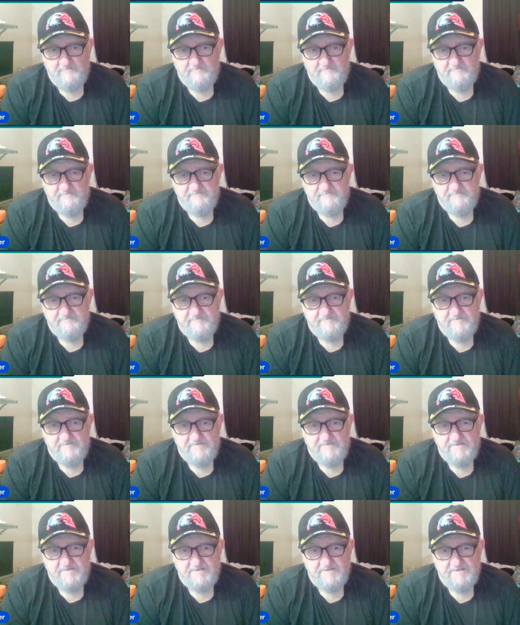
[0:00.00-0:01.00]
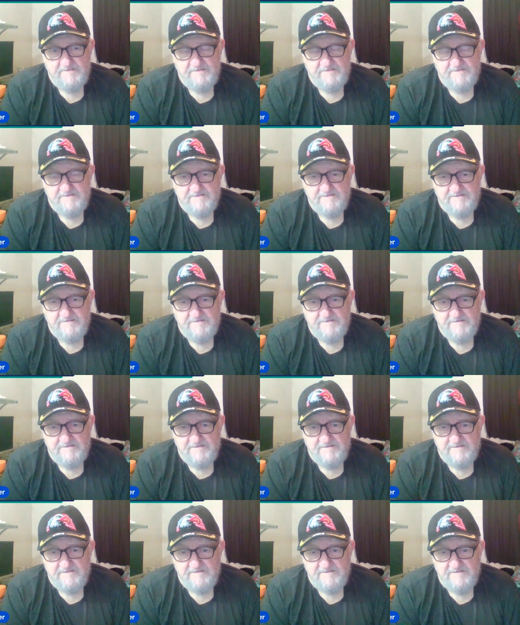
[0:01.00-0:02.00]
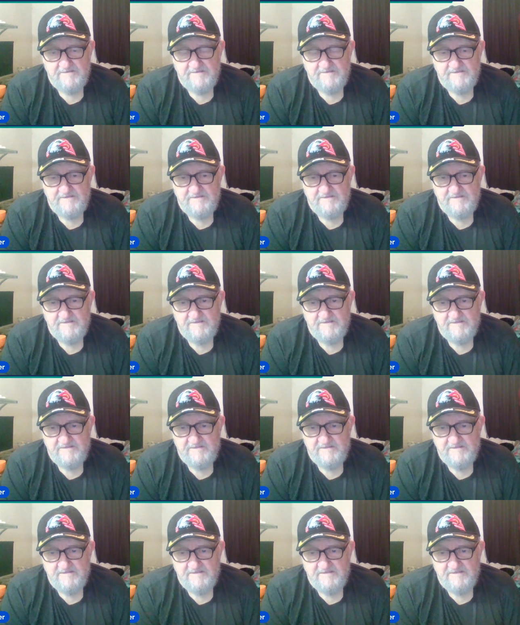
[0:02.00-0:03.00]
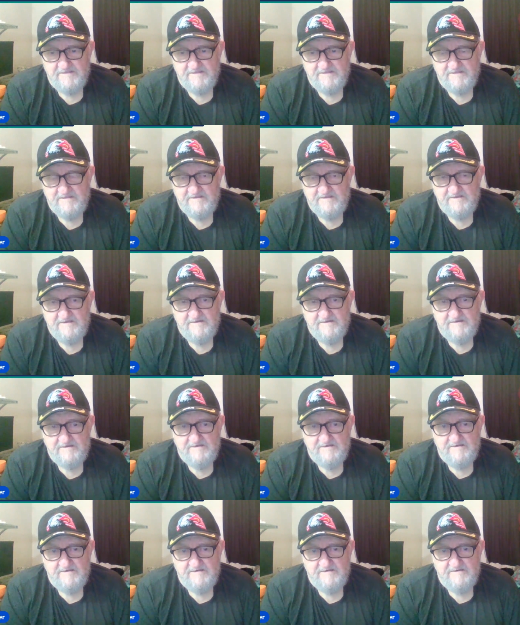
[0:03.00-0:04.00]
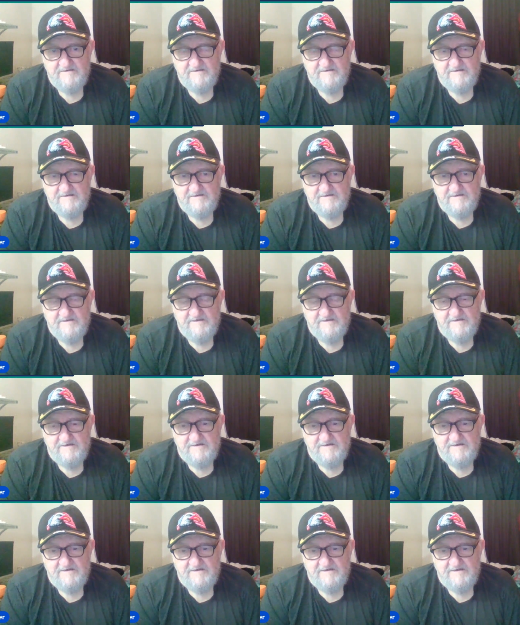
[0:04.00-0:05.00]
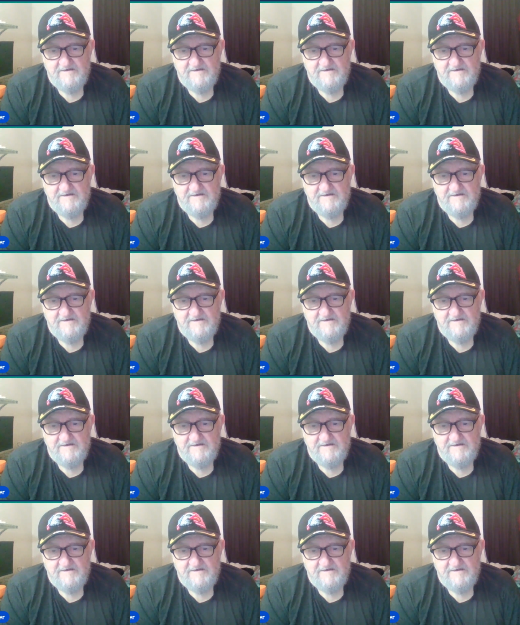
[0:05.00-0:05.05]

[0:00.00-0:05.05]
No one is speaking in this clip.